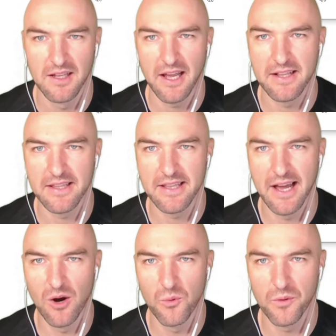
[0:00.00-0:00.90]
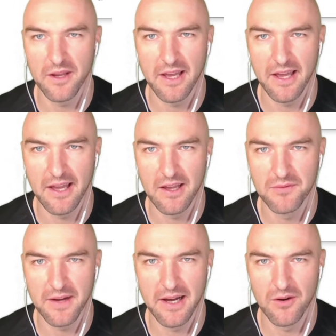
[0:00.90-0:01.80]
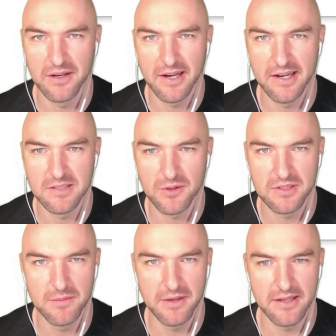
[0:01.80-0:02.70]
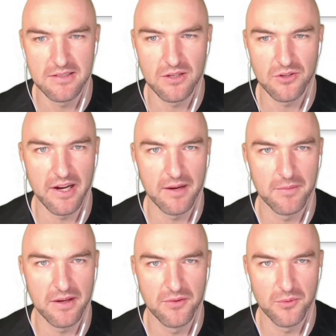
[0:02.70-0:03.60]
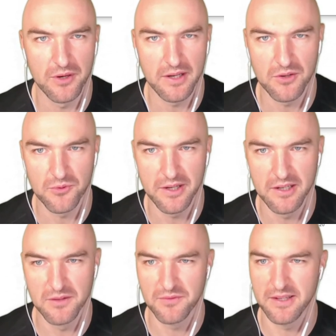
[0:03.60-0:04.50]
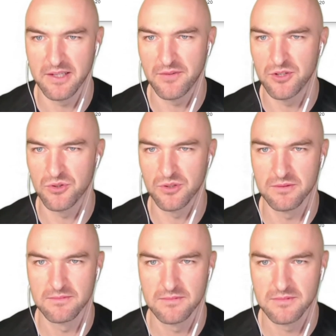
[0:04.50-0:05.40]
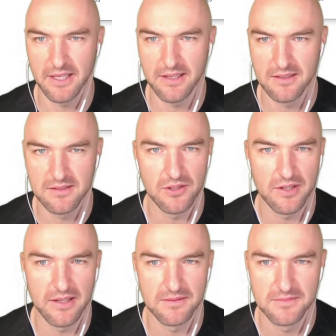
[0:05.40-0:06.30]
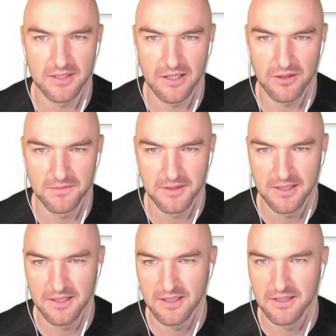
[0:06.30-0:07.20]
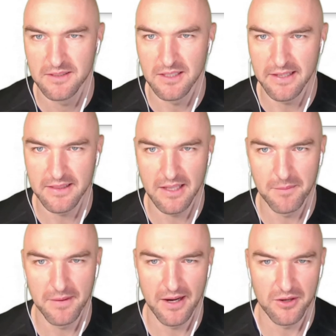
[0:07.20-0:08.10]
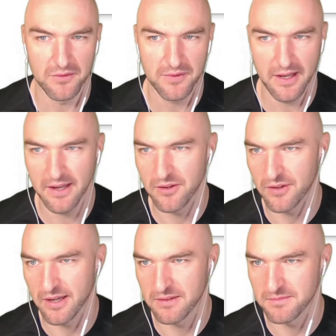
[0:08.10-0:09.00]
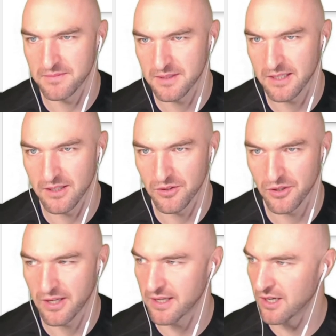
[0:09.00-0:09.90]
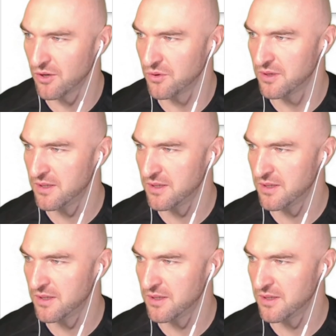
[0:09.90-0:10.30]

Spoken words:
And now we have our nice proximity histogram. If you want to get rid of individual things, you can, delete them out of here. You can go.